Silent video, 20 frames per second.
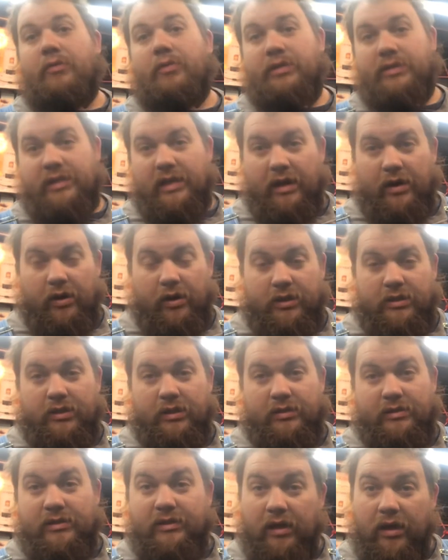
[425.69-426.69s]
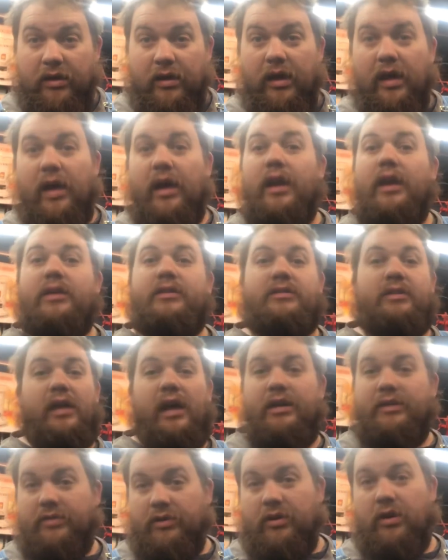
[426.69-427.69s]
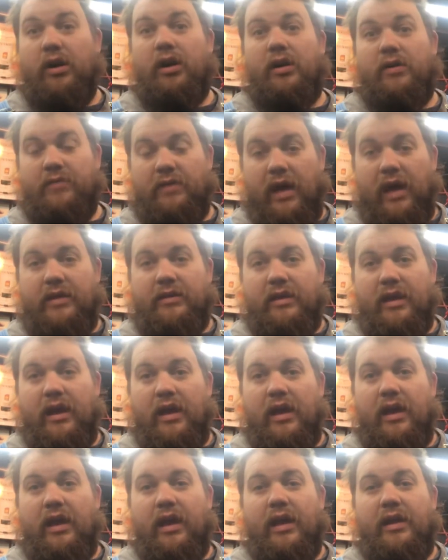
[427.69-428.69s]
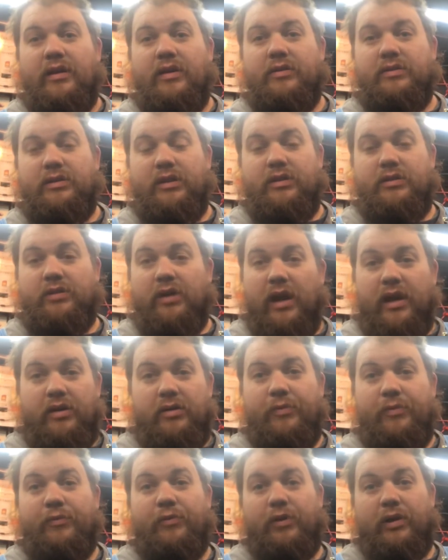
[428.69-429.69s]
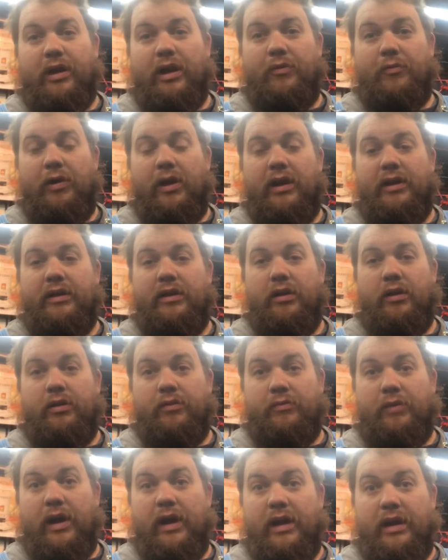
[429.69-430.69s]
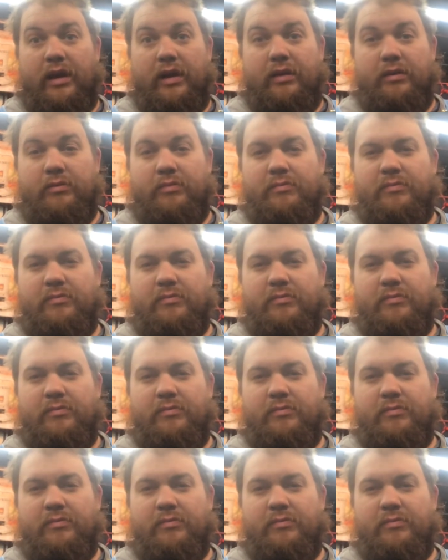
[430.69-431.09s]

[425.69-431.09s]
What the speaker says: Went to that auction on Sunday, so that took all of that day. And I was going to try and do it before it got wet, or rainy.